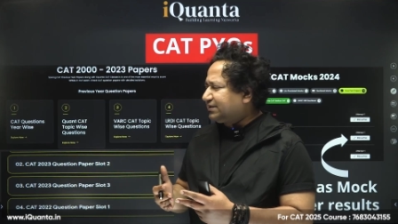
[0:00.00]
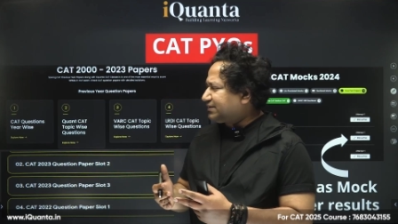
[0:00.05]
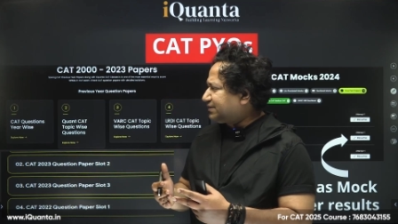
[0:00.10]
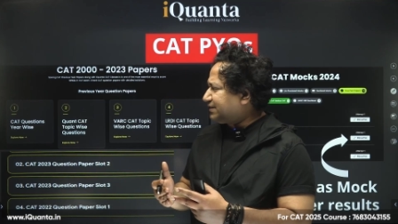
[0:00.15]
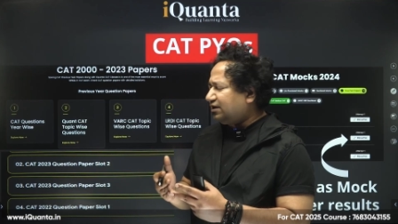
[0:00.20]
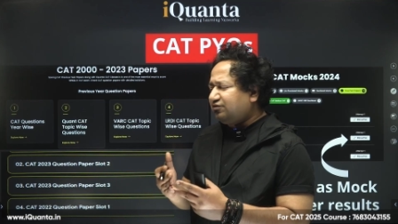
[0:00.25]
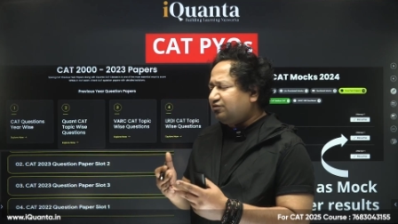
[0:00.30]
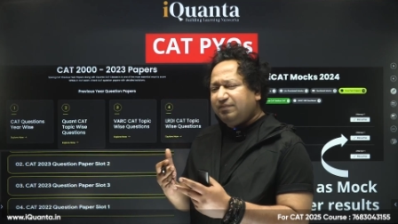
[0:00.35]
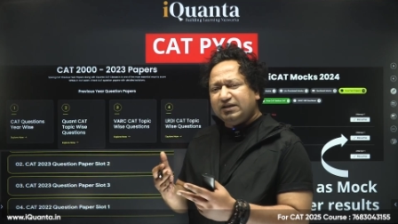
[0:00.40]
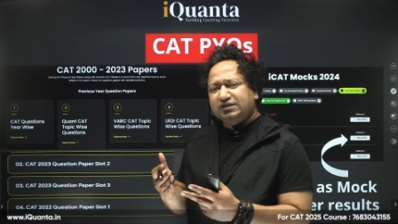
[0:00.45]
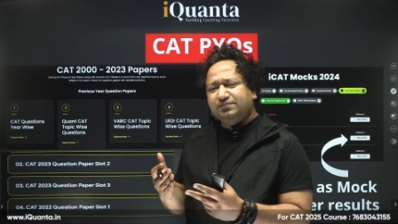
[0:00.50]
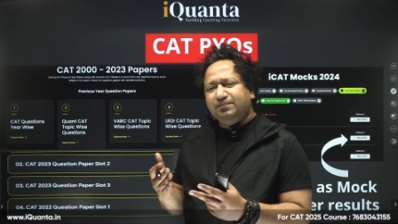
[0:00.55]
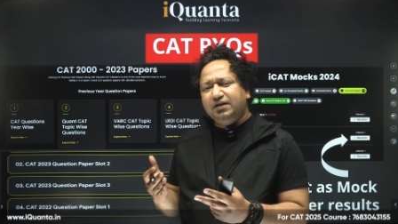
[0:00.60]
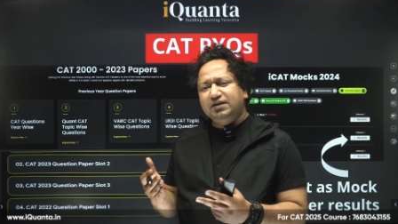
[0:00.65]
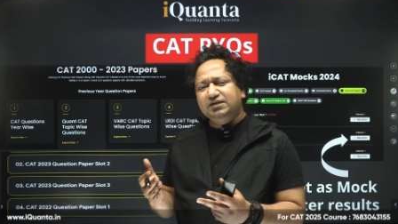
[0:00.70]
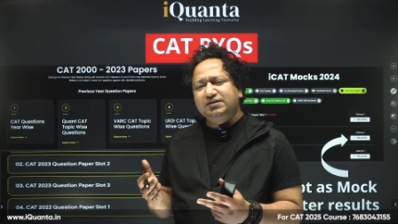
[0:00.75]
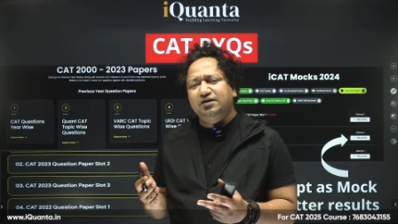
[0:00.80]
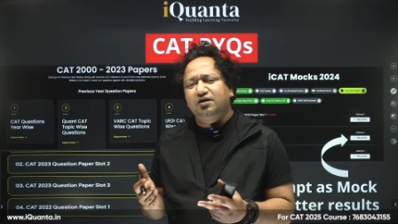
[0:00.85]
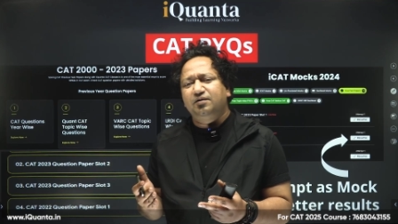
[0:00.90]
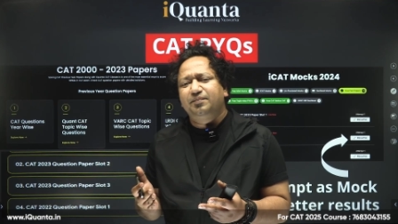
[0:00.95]
Self-paced means
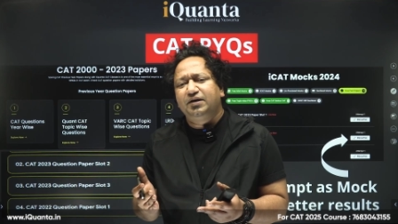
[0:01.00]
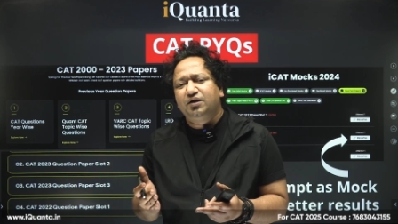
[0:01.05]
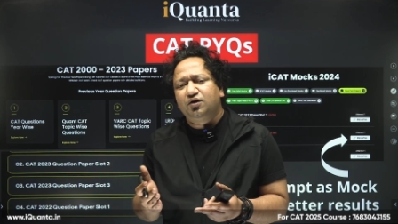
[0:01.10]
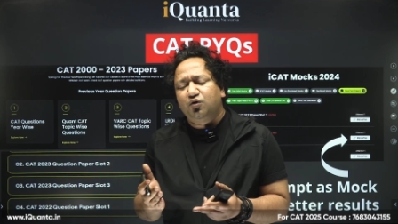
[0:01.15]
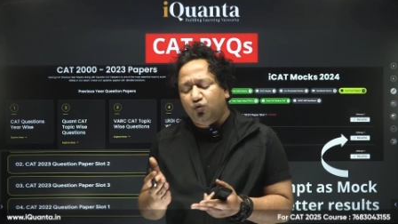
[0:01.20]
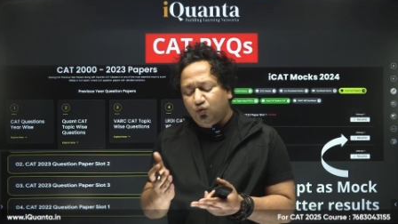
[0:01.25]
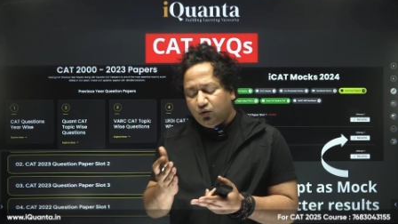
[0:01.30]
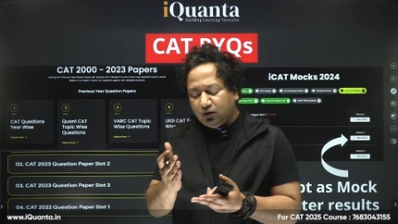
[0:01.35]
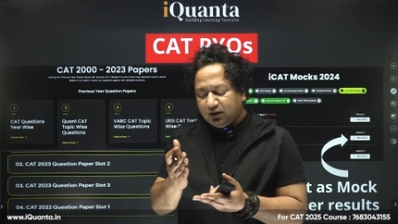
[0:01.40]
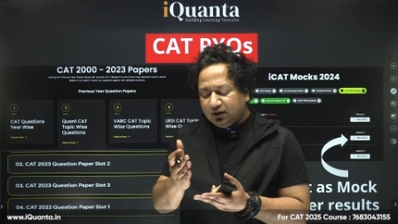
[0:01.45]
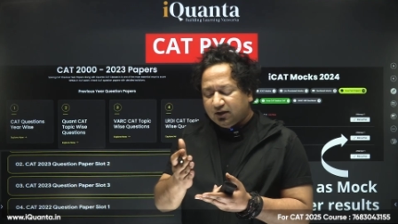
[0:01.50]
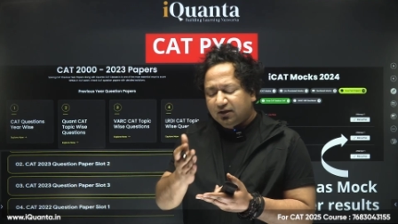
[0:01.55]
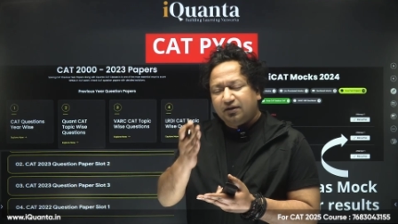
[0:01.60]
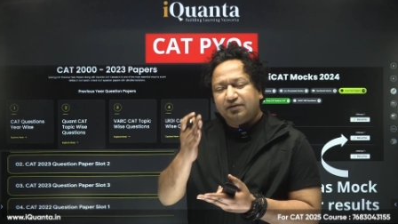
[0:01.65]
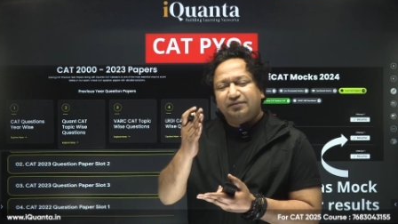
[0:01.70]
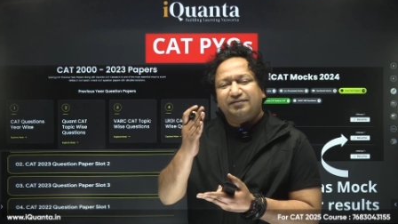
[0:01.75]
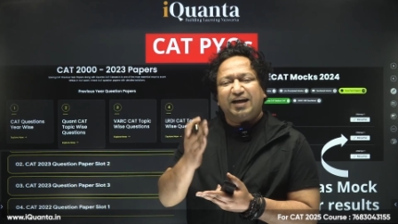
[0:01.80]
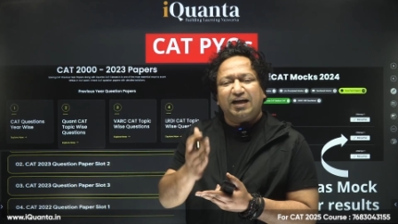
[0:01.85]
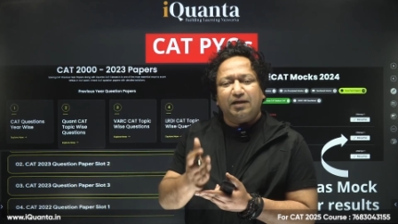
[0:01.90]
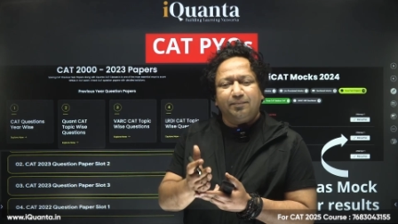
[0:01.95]
there'll be no
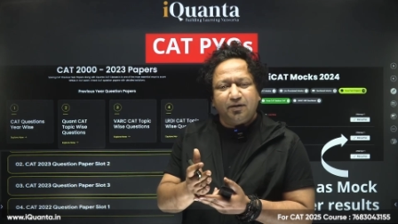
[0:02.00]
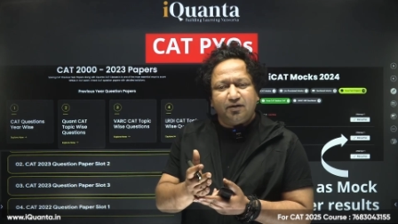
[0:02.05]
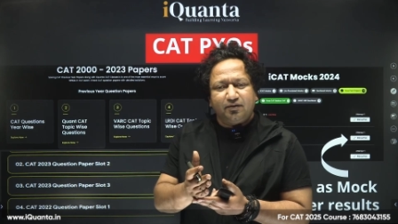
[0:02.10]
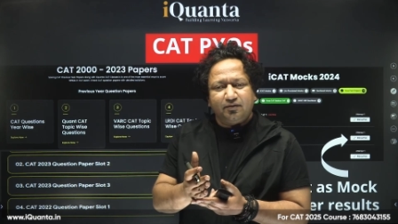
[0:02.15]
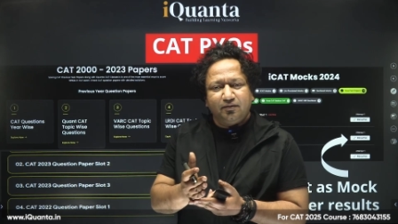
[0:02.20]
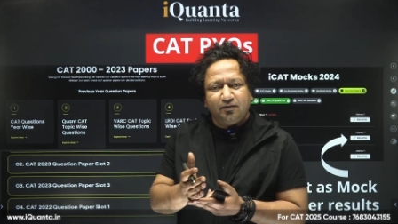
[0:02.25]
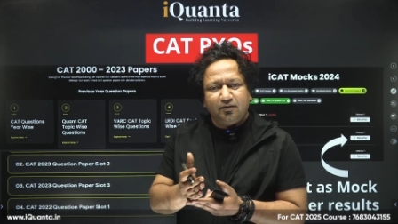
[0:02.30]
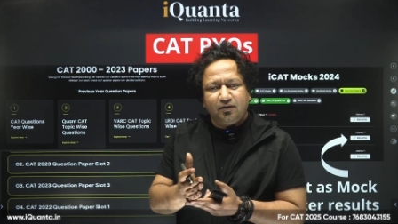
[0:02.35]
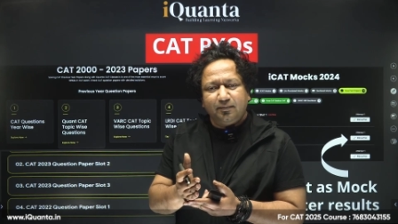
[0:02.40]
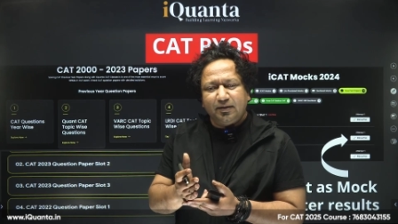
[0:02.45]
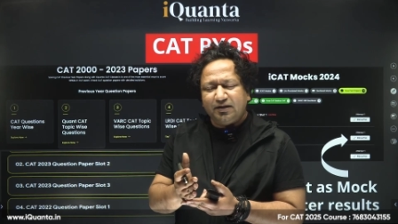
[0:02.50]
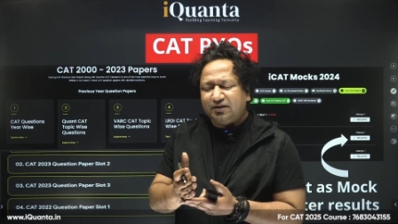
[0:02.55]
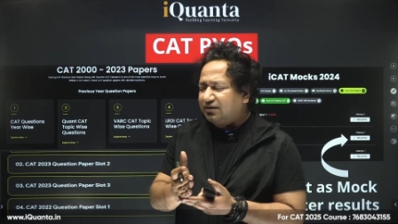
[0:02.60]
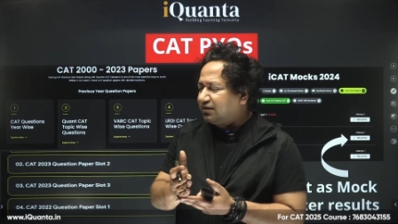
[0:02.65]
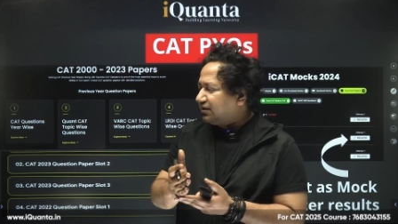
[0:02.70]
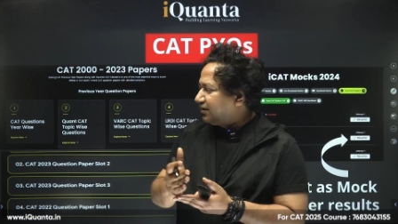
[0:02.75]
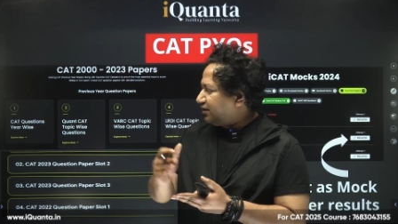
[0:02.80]
timer limit.